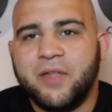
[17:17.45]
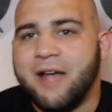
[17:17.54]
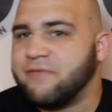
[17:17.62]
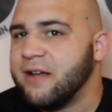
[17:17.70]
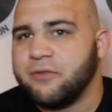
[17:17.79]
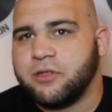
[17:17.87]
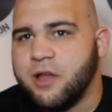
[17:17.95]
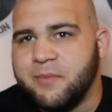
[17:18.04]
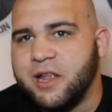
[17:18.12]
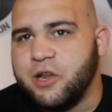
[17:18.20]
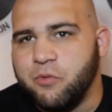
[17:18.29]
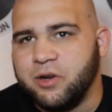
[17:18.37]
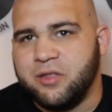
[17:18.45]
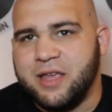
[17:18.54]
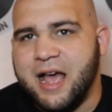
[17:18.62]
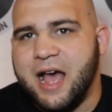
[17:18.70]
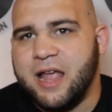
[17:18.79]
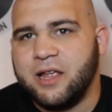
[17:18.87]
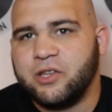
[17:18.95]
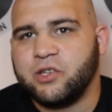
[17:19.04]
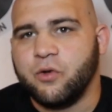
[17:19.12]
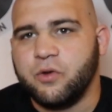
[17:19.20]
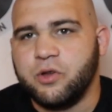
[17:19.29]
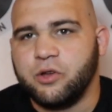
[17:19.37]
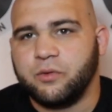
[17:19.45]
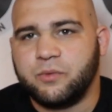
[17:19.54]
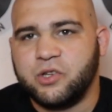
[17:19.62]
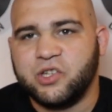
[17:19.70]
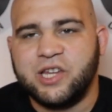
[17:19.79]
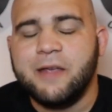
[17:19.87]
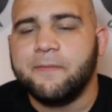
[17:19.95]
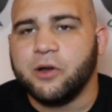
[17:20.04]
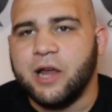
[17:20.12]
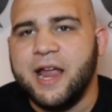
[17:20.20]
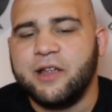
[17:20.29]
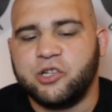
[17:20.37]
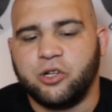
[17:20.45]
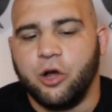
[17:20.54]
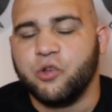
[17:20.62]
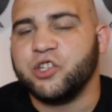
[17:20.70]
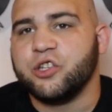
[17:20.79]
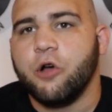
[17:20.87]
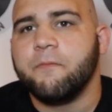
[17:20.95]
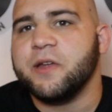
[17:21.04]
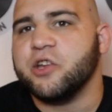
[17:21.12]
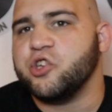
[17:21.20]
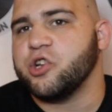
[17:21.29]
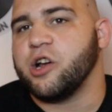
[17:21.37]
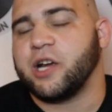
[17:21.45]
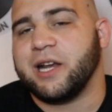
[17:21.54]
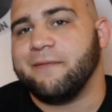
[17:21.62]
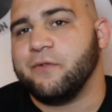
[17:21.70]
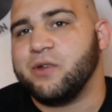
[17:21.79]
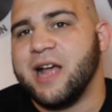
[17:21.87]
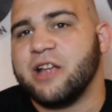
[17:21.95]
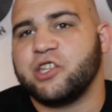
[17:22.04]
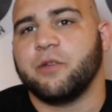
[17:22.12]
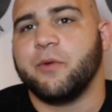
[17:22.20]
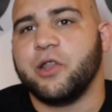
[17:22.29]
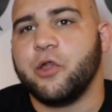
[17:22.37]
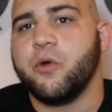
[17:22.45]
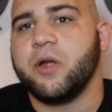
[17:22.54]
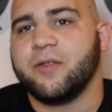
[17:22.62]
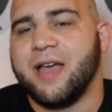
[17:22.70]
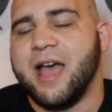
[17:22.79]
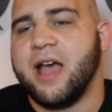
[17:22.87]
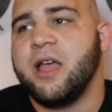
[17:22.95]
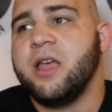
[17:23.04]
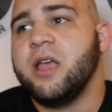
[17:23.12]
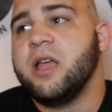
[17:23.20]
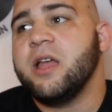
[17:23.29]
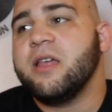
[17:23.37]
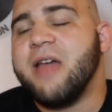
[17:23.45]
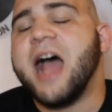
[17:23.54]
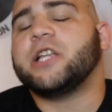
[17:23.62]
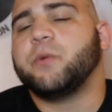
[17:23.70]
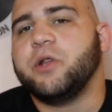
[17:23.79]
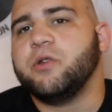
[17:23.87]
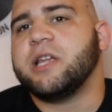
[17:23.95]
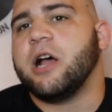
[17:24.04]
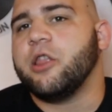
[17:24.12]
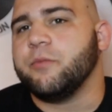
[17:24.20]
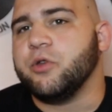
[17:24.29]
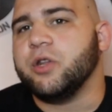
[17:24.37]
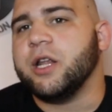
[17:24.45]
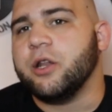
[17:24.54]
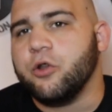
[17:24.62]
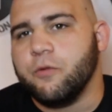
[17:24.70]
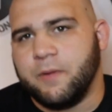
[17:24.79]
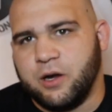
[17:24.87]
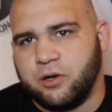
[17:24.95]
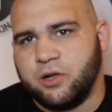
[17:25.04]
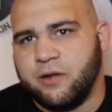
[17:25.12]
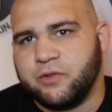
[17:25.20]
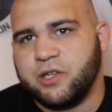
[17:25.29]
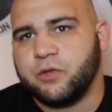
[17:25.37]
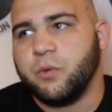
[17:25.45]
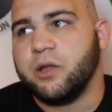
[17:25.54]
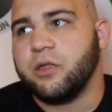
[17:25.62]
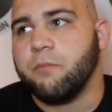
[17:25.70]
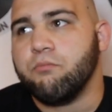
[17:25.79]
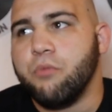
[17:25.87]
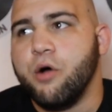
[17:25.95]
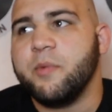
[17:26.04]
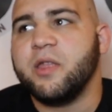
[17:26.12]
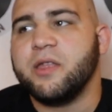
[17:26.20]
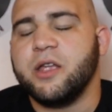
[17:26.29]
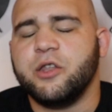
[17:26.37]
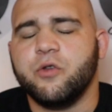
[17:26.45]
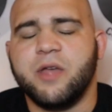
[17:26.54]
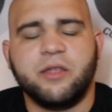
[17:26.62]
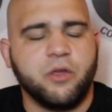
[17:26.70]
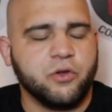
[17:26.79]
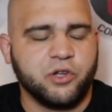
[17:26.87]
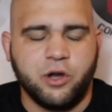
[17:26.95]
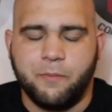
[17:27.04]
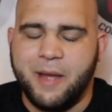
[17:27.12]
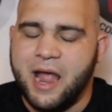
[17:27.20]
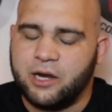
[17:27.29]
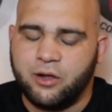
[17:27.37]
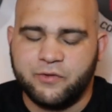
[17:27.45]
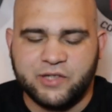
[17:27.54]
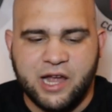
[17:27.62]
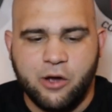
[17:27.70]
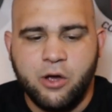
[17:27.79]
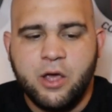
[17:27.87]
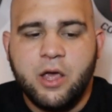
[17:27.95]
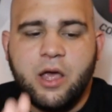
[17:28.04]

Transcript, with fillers: I've never thumbed anyone in the eye. So you just keep your hands closed and don't be a jerk. And if you catch someone doing that, that's when you tell them you need a new pair of gloves. This is when, the moment that they do that, those are your bad gloves now.